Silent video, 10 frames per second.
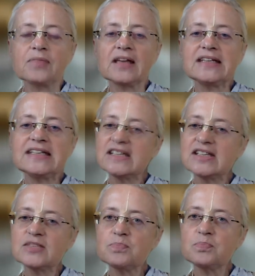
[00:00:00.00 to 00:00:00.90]

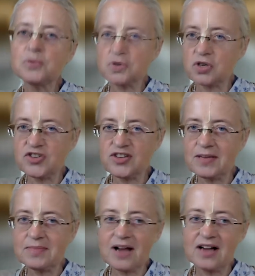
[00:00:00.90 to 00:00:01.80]
this book,
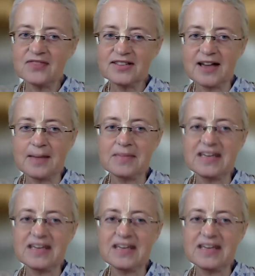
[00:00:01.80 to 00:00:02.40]
Srimad Bhagavatam,